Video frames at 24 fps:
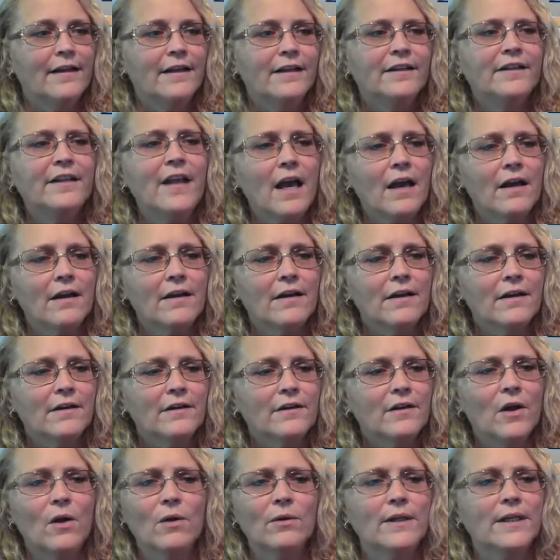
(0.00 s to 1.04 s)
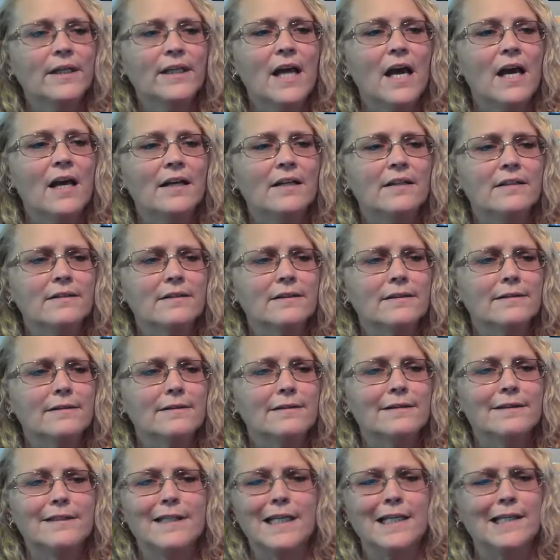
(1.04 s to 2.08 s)
Yuck! Goldilocks
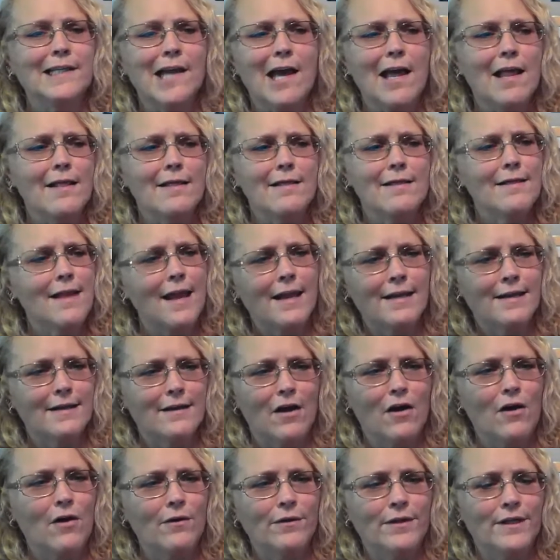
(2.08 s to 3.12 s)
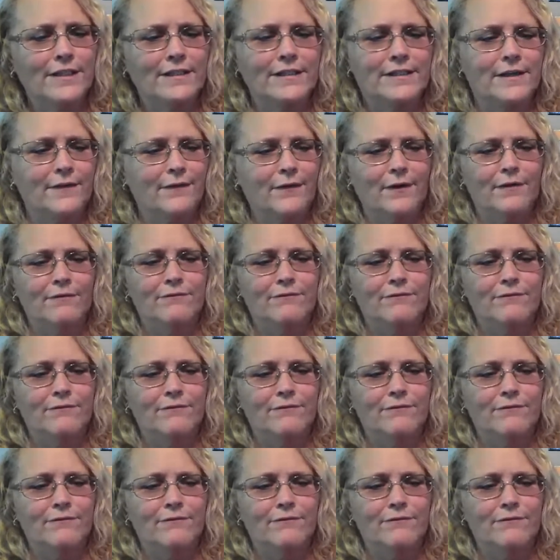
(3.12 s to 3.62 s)
did not like all these different